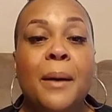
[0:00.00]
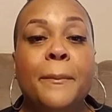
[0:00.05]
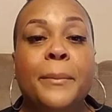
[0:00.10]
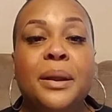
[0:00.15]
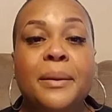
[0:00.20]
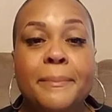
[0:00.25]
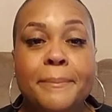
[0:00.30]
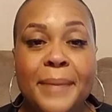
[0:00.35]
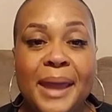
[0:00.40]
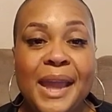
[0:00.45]

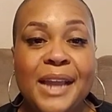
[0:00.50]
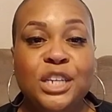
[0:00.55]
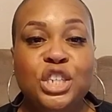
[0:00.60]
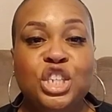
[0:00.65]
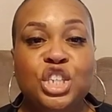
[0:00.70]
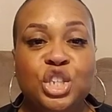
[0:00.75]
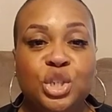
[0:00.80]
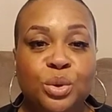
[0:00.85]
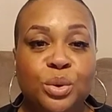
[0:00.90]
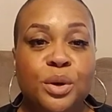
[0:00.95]
but make
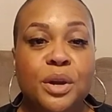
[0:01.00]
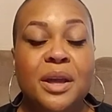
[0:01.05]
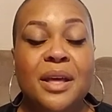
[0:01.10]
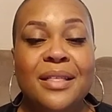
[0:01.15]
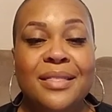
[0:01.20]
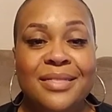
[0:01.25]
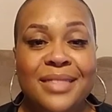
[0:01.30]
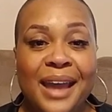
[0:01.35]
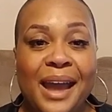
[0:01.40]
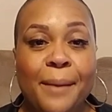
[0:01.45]

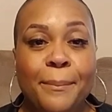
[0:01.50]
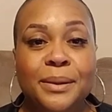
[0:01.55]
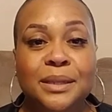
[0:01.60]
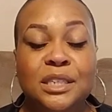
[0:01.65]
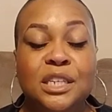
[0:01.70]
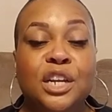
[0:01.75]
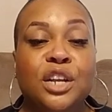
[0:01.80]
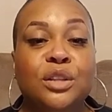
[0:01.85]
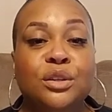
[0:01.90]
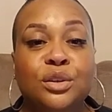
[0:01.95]
sure that
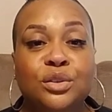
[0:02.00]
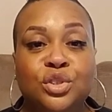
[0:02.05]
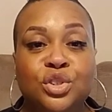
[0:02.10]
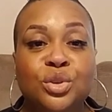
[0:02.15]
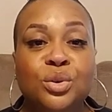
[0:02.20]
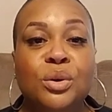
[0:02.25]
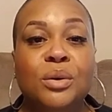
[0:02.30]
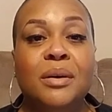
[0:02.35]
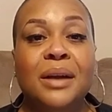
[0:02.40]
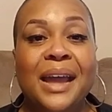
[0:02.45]
particular
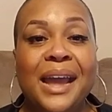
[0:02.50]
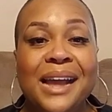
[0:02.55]
tool